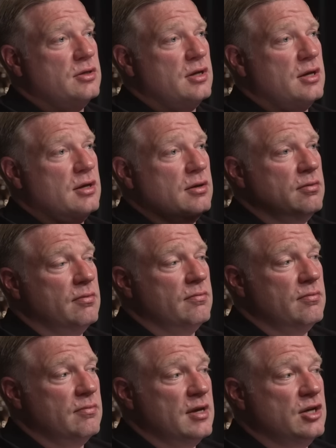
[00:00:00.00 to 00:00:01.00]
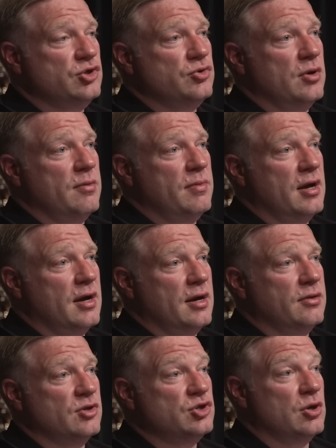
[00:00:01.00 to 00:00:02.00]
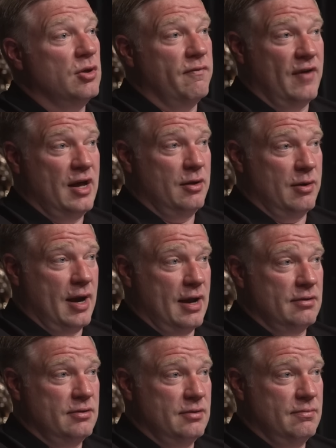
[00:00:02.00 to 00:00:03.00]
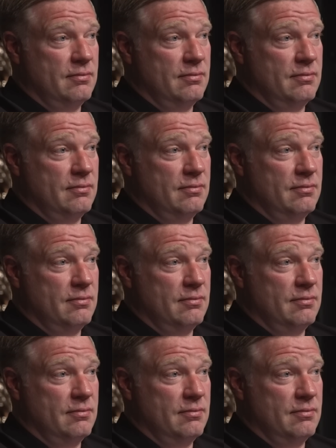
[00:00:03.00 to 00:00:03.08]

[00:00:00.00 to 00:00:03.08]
the history behind the stolen valor act